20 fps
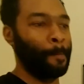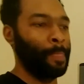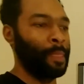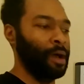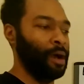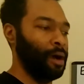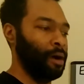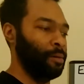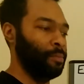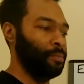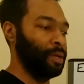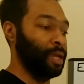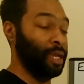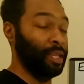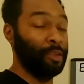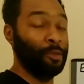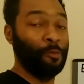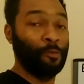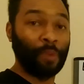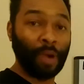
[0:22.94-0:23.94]

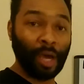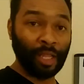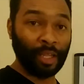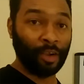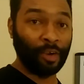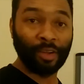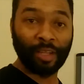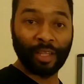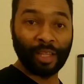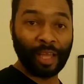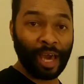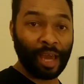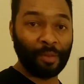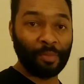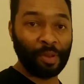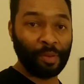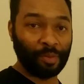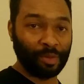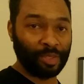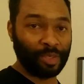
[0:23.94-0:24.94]
And you've probably heard a lot
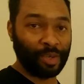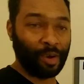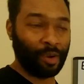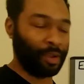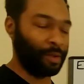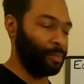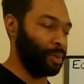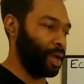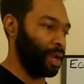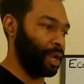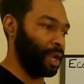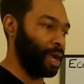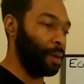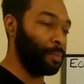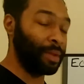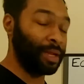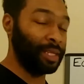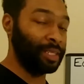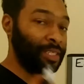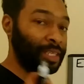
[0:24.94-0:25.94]
of people talk about it.
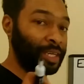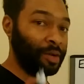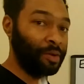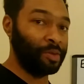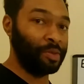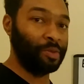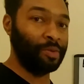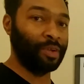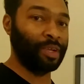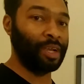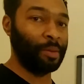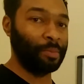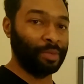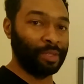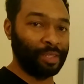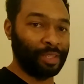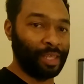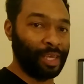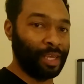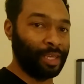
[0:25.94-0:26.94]
I'm going to tell you a couple
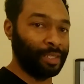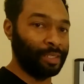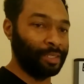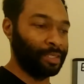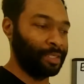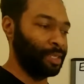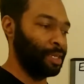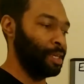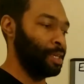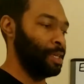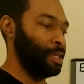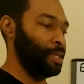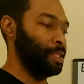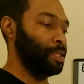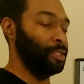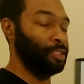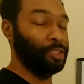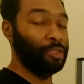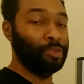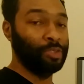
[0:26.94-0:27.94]
of things
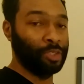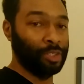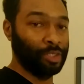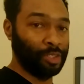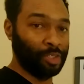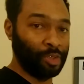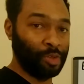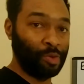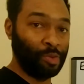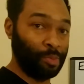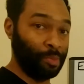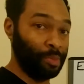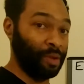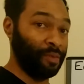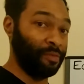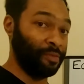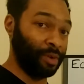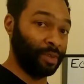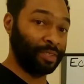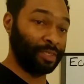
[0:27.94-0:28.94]
that you should do,
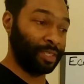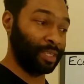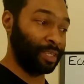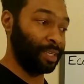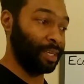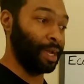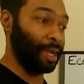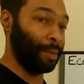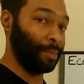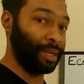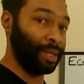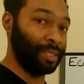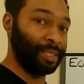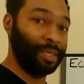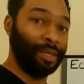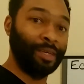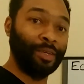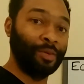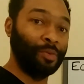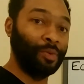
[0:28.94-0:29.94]
but first, I'm going to
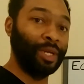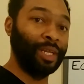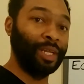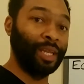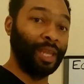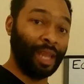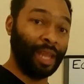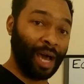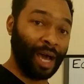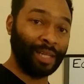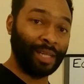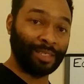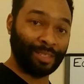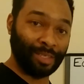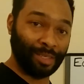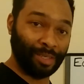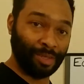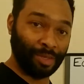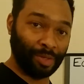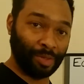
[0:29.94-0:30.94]
tell you what not
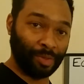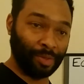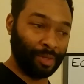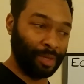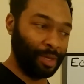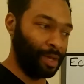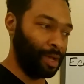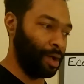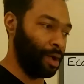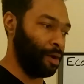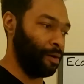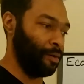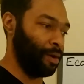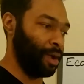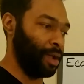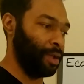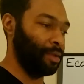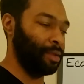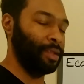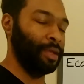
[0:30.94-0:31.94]
to do, all
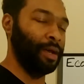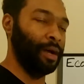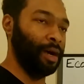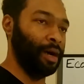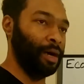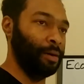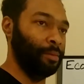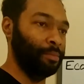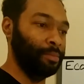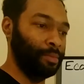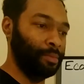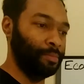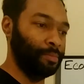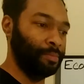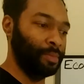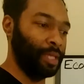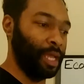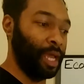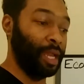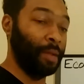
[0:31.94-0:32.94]
right?
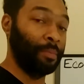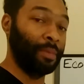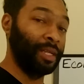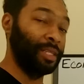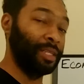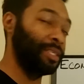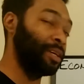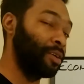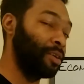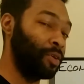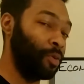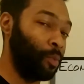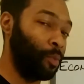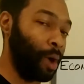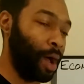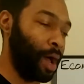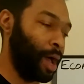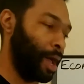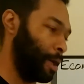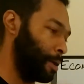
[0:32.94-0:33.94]
And I'm going to tell you
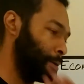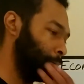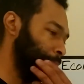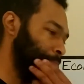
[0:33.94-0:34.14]
why.